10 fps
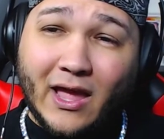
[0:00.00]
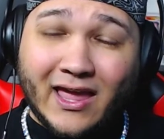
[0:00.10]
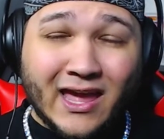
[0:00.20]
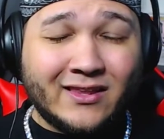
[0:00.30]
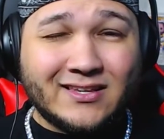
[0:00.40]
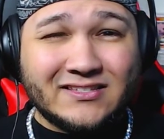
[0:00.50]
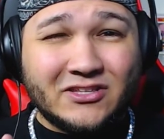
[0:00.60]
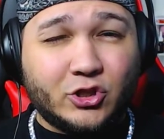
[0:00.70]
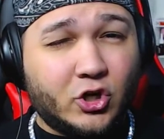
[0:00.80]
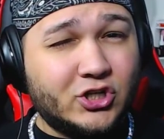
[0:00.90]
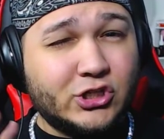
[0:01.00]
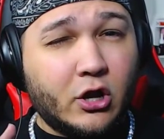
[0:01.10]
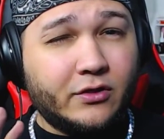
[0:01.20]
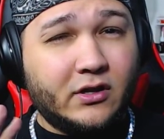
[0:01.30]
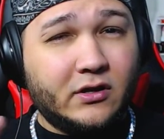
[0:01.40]
again, this is the third
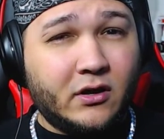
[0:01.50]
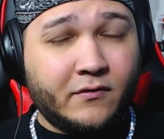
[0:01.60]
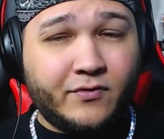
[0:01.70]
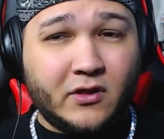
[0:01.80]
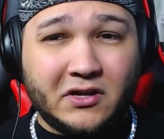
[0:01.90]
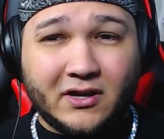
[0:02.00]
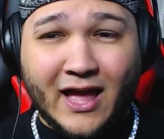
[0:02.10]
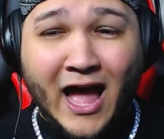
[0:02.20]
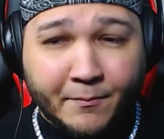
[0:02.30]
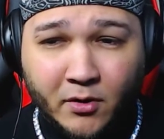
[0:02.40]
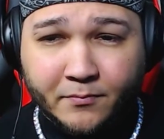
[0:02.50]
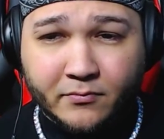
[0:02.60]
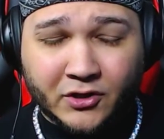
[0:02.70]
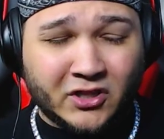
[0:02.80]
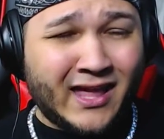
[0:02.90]
song of the
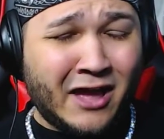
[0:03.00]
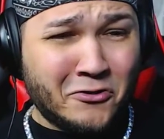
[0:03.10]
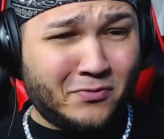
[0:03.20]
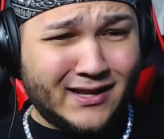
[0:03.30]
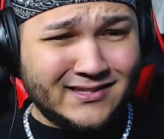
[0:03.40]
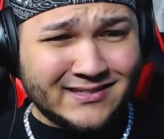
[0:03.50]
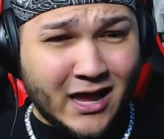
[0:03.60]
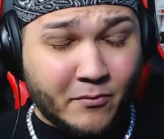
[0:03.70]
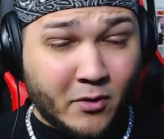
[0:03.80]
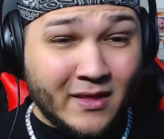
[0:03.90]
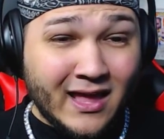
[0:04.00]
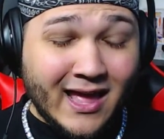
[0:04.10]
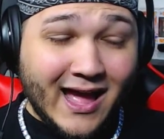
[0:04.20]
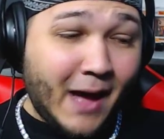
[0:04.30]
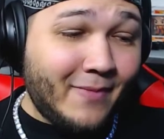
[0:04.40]
album, on the Count Your Blessings album.
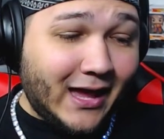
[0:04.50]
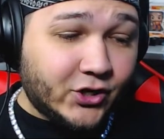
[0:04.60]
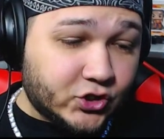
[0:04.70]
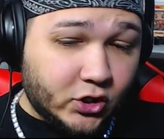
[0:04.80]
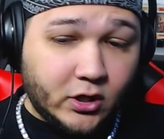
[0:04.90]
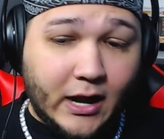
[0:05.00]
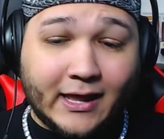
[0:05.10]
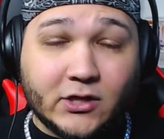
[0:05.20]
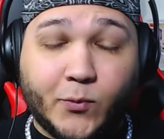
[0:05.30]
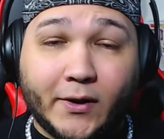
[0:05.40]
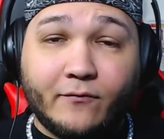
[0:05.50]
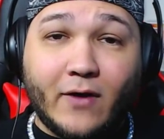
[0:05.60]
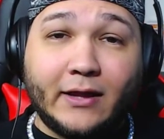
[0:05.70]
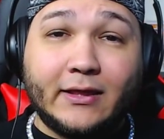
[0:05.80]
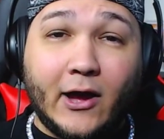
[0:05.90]
I'm not sure. I guess we're going
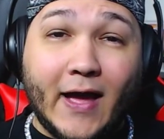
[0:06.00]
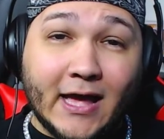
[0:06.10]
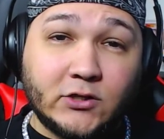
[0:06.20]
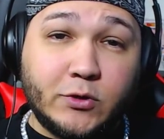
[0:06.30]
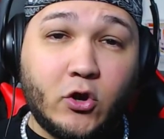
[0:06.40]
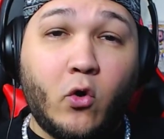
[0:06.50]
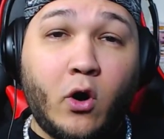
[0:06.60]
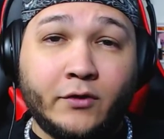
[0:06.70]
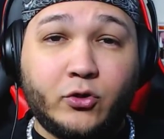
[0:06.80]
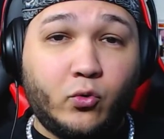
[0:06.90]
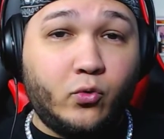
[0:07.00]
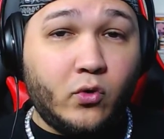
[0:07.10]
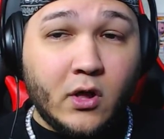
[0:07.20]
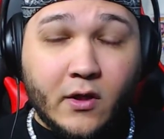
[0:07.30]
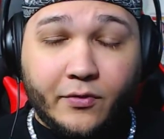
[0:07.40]
to find out as we go on
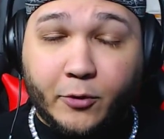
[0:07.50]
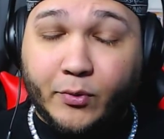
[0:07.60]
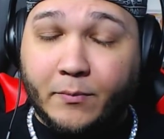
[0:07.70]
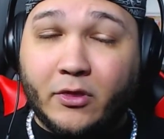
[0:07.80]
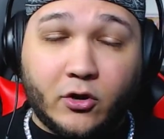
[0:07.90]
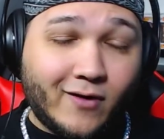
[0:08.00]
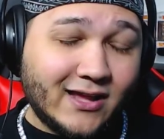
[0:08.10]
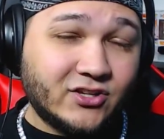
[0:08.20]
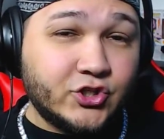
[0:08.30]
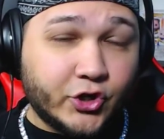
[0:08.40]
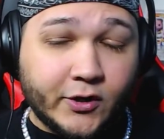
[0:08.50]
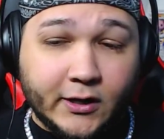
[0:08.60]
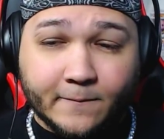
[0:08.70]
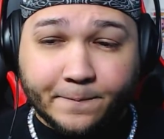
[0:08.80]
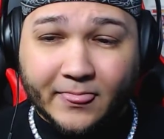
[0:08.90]
through the Bring Me the Horizon
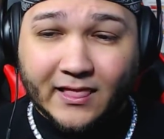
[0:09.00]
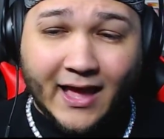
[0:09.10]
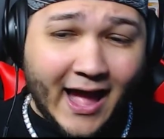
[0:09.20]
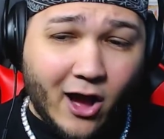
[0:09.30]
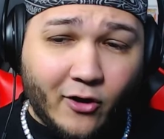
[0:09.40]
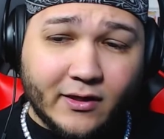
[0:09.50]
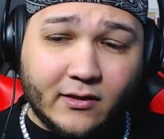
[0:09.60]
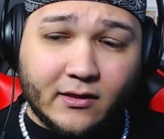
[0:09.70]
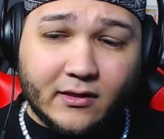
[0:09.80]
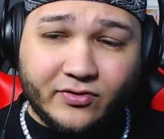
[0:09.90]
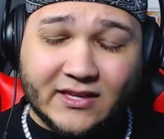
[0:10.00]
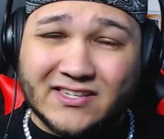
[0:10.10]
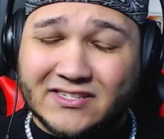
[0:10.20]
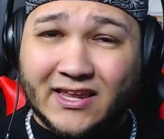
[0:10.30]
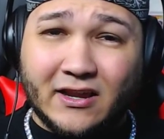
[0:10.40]
journey, how
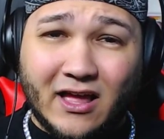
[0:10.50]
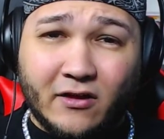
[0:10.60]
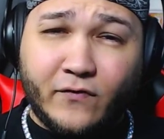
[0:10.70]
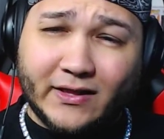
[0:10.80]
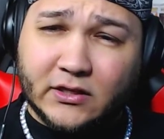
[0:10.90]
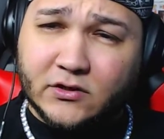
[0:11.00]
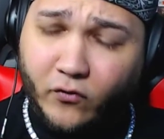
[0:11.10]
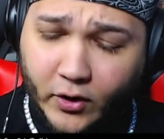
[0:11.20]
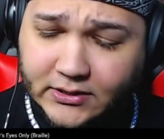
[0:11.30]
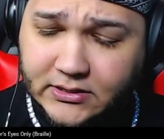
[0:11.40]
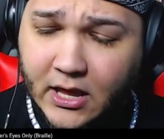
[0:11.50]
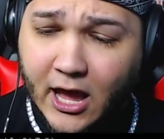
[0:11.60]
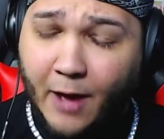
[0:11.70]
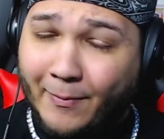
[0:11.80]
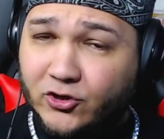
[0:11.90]
this is going to affect his voice.
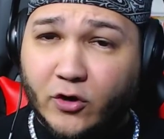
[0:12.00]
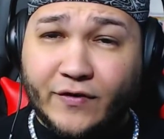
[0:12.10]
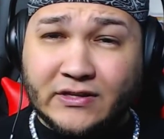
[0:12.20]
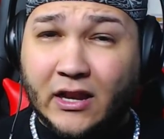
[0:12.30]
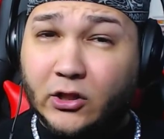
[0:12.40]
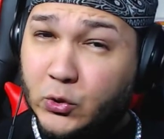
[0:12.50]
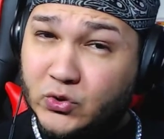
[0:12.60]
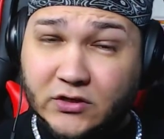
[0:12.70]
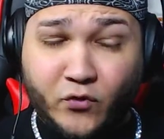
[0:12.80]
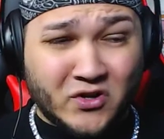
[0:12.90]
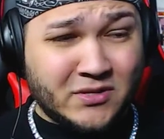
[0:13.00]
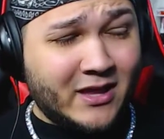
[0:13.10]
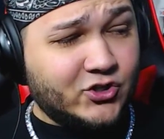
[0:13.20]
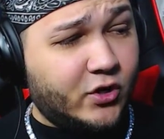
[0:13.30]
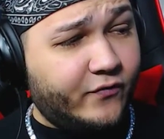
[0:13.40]
I'm not sure if he's going to lose his voice.
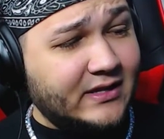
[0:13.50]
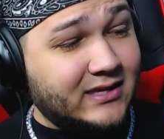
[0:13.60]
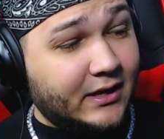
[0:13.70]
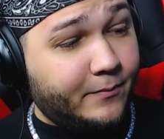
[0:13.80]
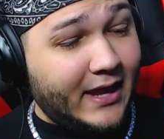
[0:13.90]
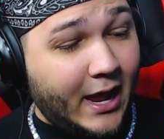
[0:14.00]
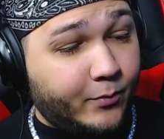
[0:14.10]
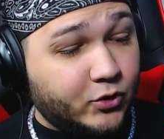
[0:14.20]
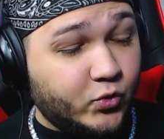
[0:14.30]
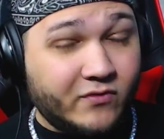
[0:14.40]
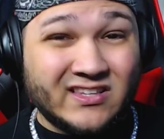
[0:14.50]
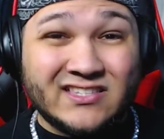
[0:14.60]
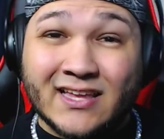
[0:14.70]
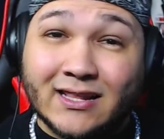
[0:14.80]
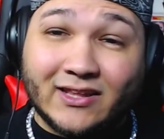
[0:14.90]
I'm not sure if he's going to be able to
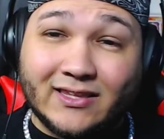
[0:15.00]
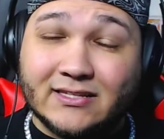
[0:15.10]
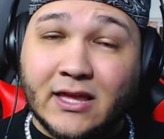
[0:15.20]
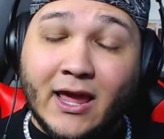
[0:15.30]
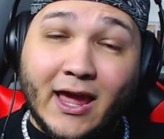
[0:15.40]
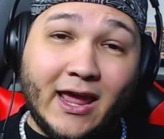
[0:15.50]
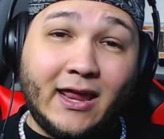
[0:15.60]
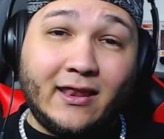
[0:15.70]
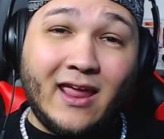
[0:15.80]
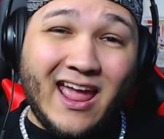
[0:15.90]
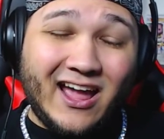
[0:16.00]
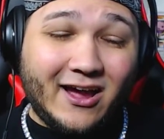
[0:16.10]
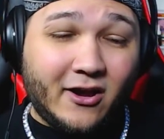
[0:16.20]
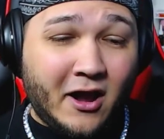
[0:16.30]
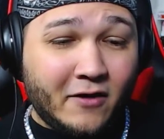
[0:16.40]
even sing like this in
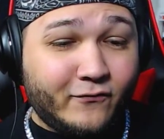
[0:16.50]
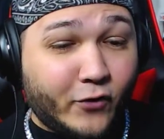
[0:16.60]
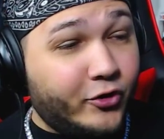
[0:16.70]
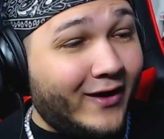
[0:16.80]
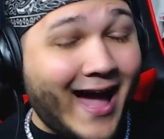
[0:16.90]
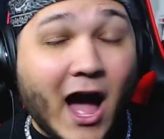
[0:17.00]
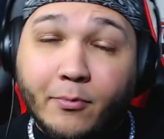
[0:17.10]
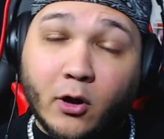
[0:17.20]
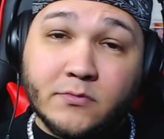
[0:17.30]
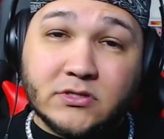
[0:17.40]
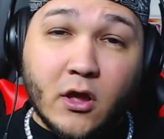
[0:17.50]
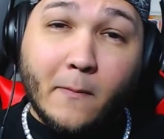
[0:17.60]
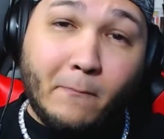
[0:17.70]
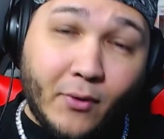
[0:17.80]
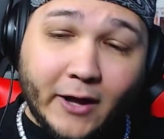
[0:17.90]
further albums,
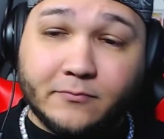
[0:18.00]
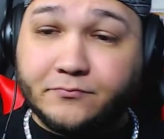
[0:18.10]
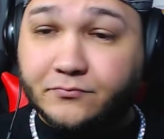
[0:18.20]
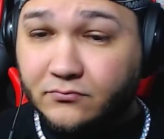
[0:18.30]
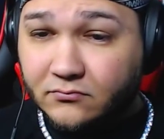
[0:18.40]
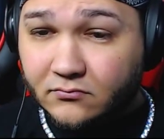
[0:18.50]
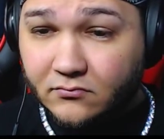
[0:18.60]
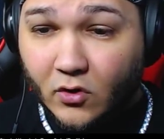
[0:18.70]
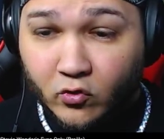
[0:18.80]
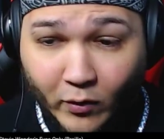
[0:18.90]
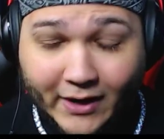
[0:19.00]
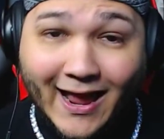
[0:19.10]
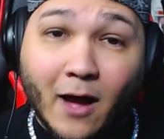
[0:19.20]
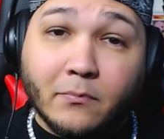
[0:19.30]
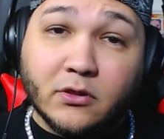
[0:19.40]
but
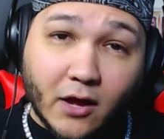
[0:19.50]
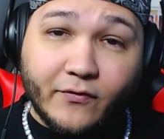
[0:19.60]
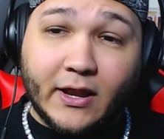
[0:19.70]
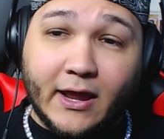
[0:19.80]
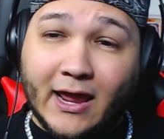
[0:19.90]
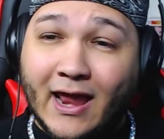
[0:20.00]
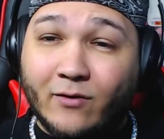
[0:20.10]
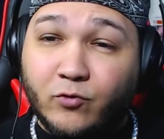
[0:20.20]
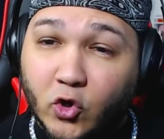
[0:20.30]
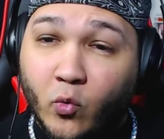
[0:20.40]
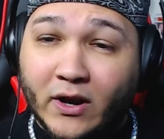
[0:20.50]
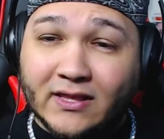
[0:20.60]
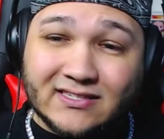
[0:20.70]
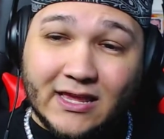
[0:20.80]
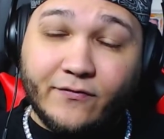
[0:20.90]
right now I'm loving it, and I do
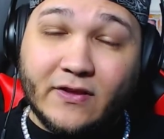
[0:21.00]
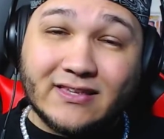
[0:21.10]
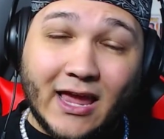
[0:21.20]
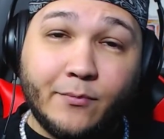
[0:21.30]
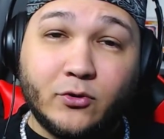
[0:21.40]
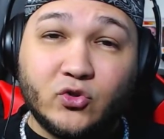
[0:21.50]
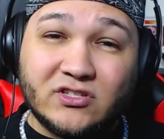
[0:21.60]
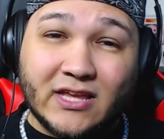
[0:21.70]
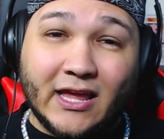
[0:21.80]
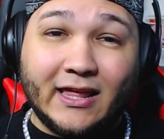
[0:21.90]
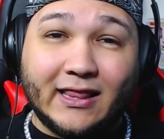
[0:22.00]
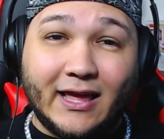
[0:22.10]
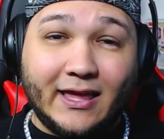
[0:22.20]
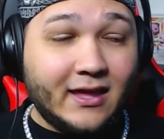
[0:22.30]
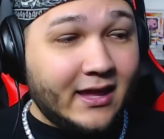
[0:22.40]
want to see if he's able to sing
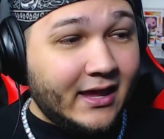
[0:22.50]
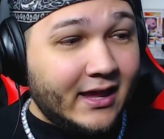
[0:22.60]
like